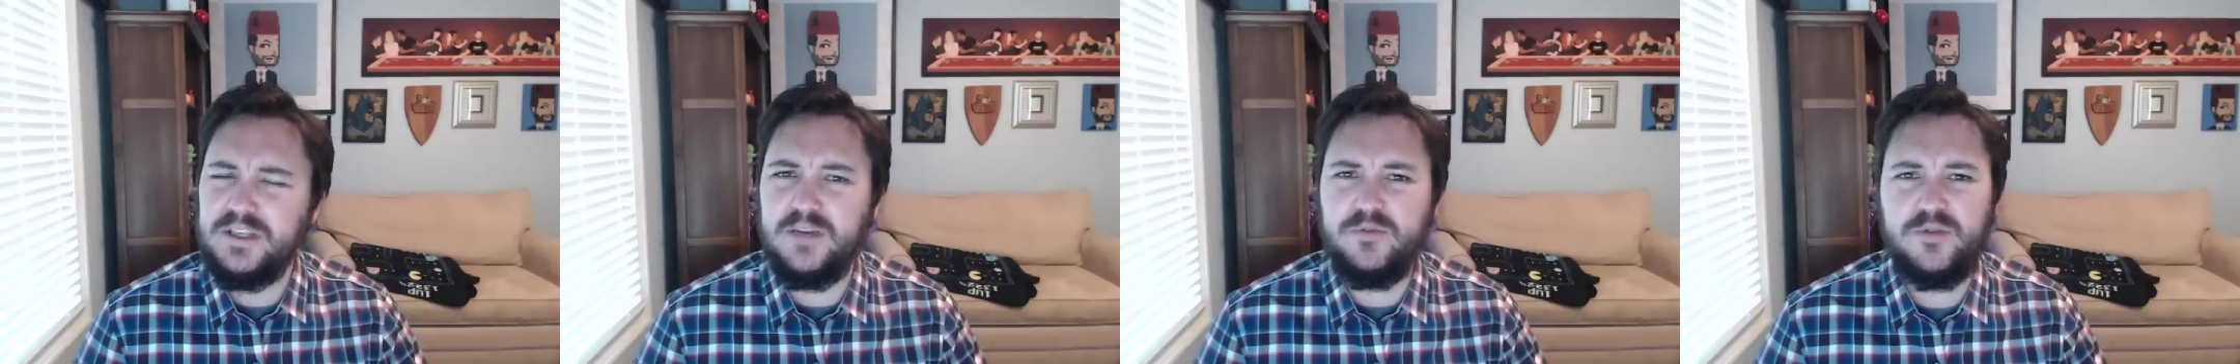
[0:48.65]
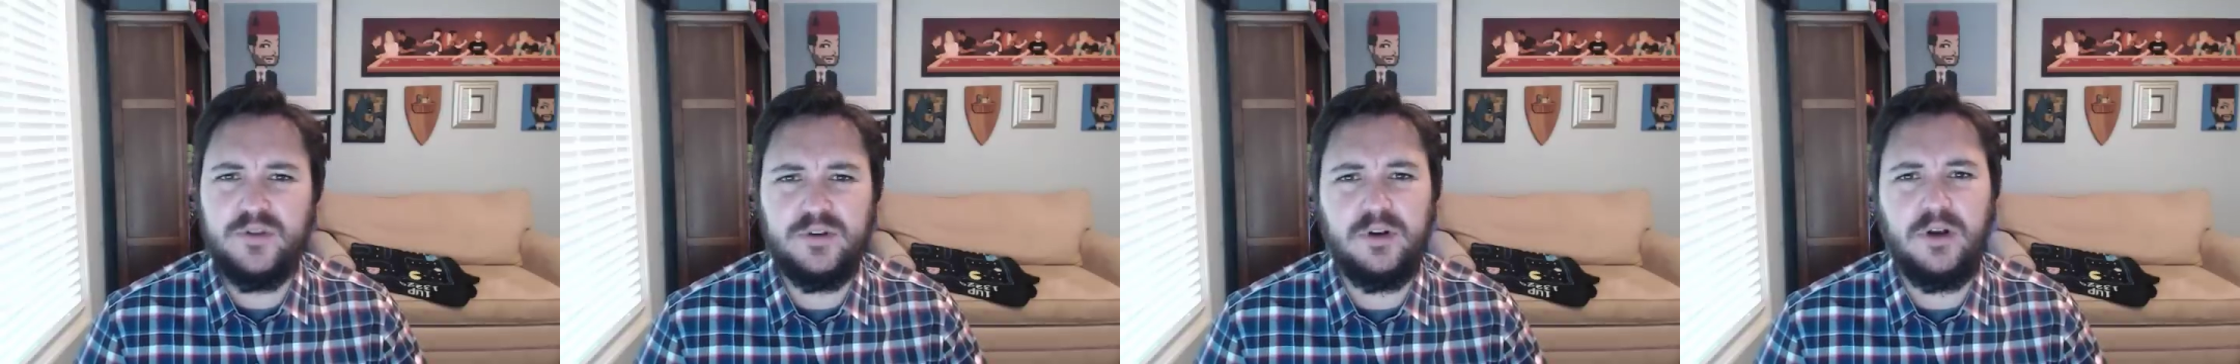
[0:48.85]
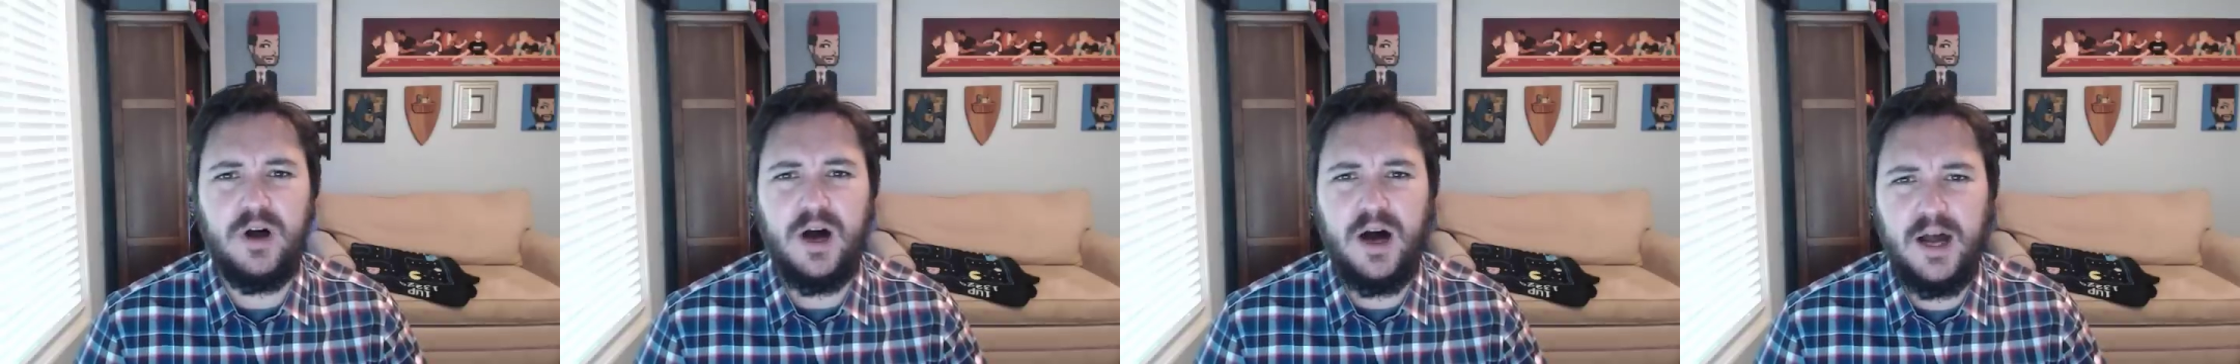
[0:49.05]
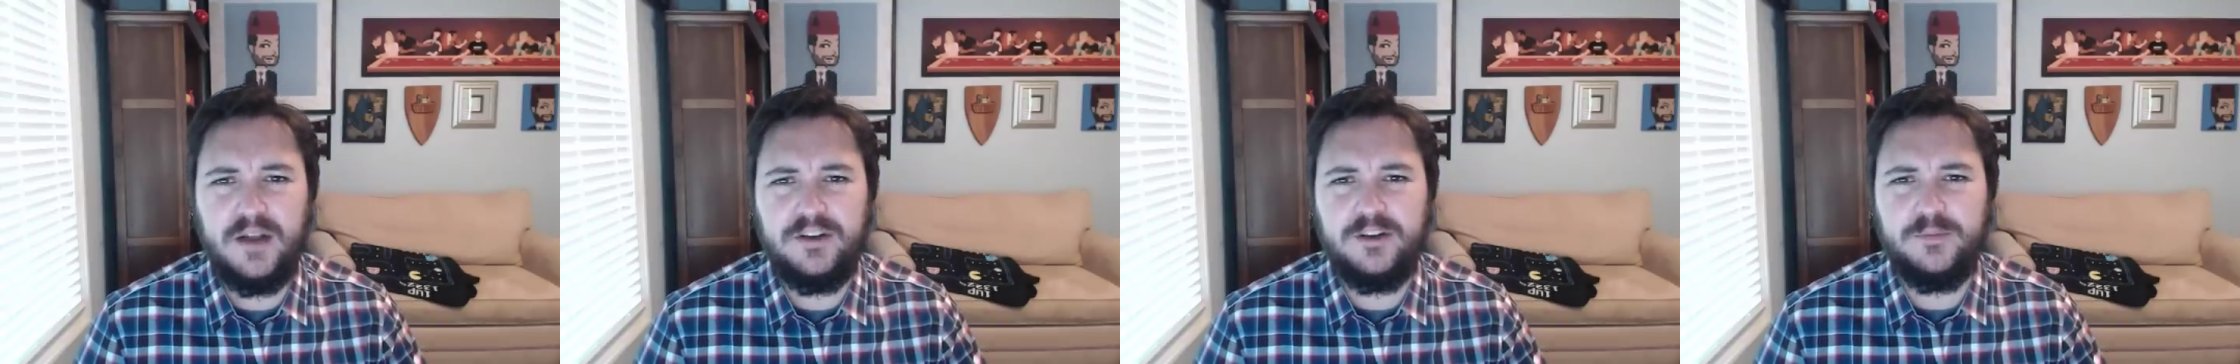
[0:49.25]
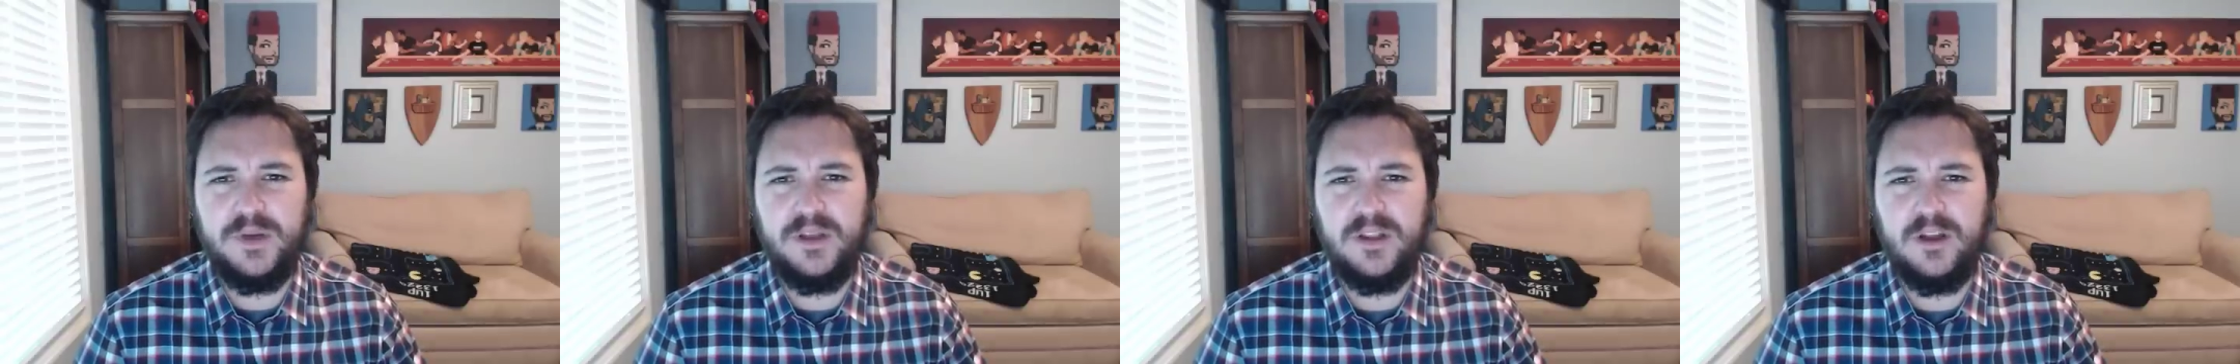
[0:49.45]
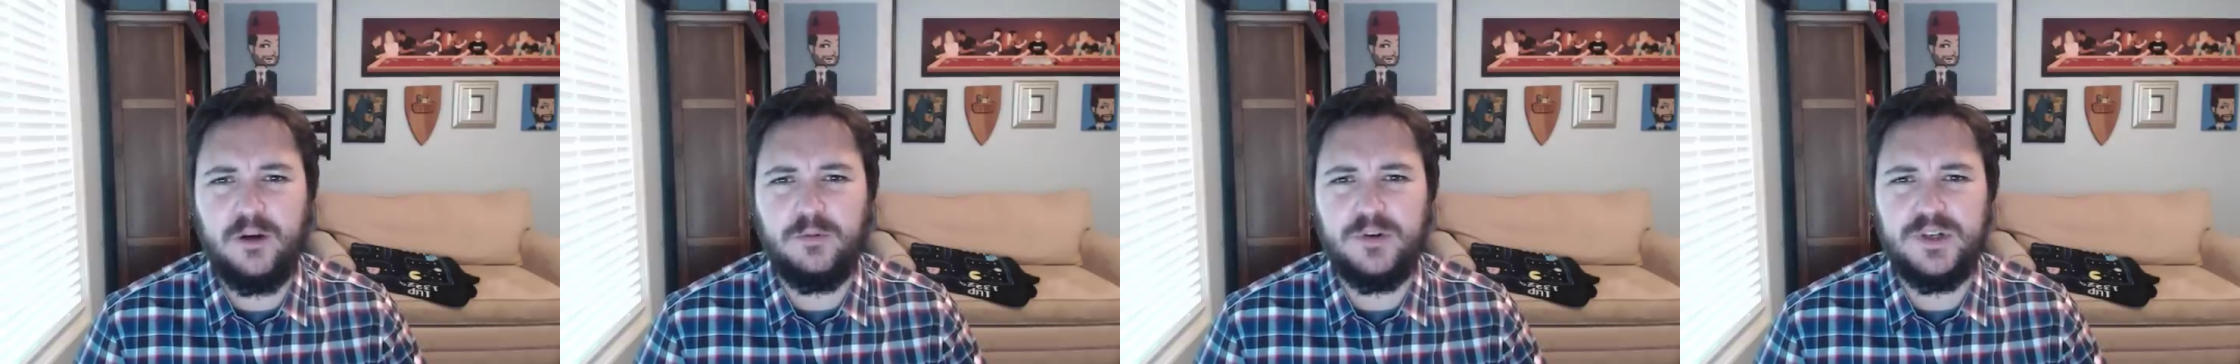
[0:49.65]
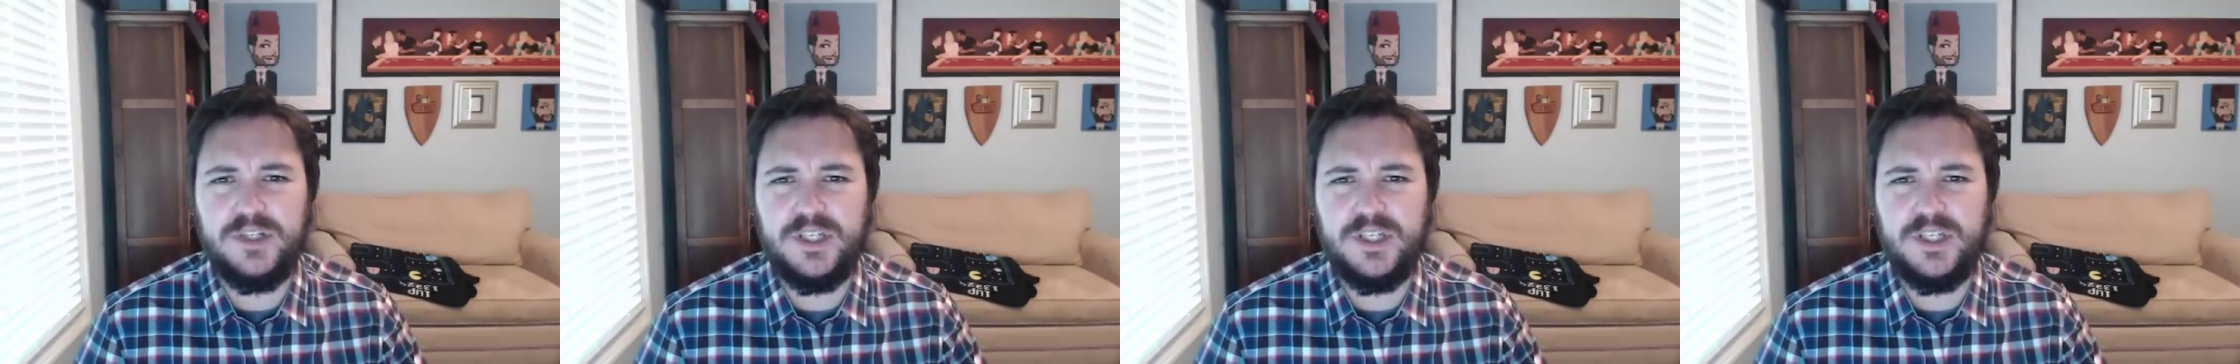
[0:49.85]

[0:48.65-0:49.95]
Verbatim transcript: seems a little odd to me that we're